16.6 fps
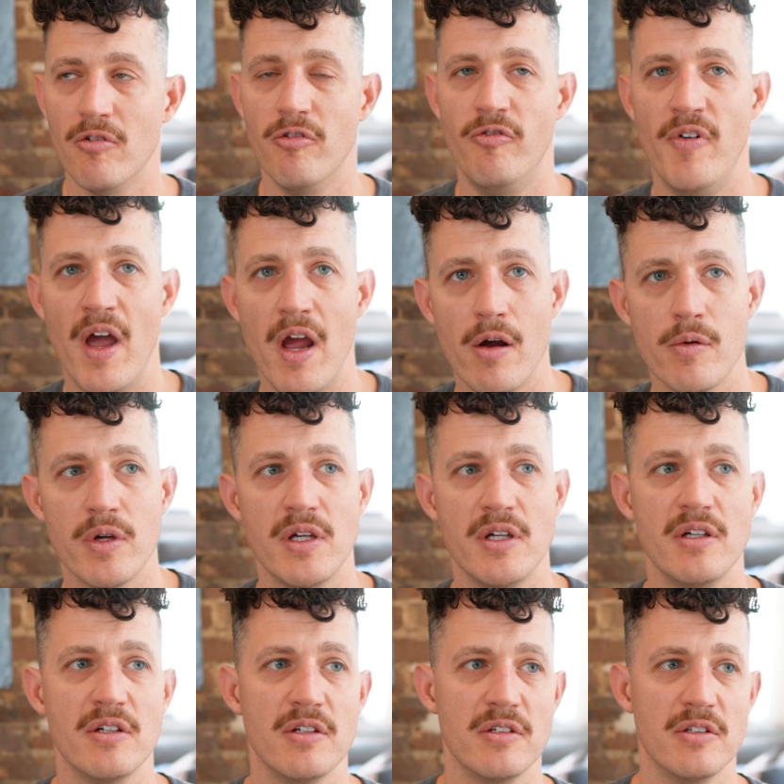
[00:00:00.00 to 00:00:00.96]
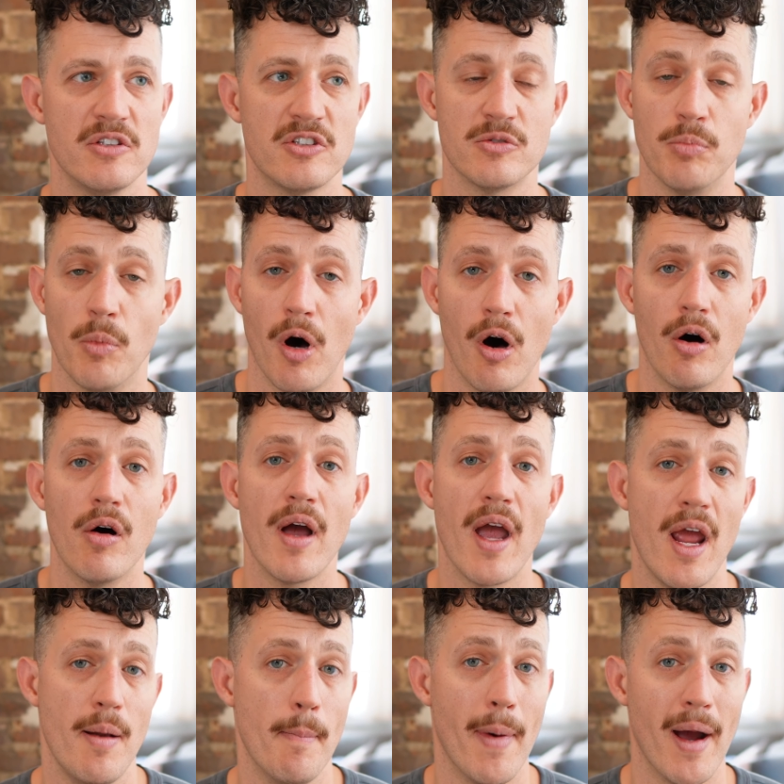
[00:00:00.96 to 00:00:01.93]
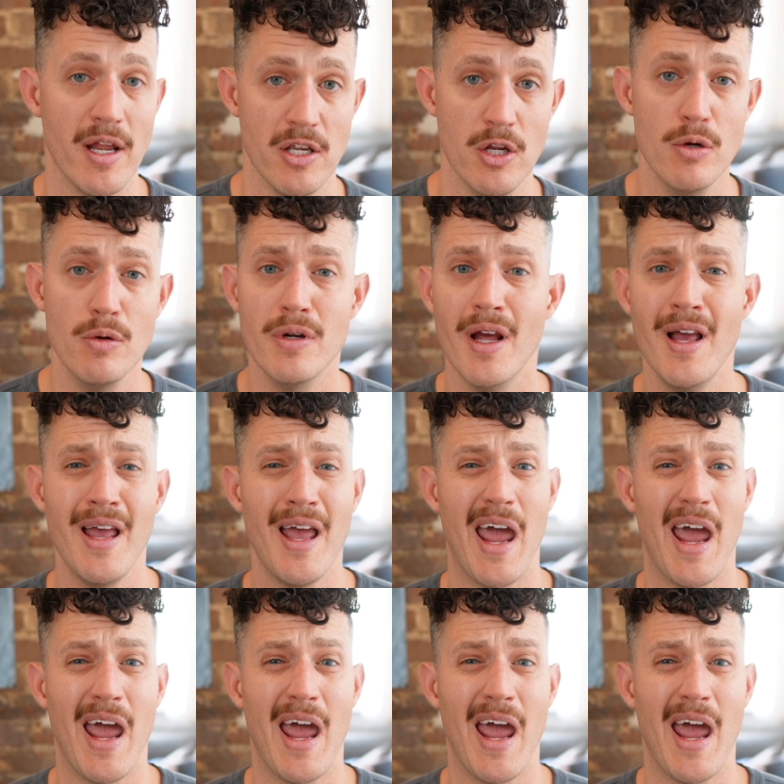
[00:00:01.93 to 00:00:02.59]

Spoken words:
very small and minute,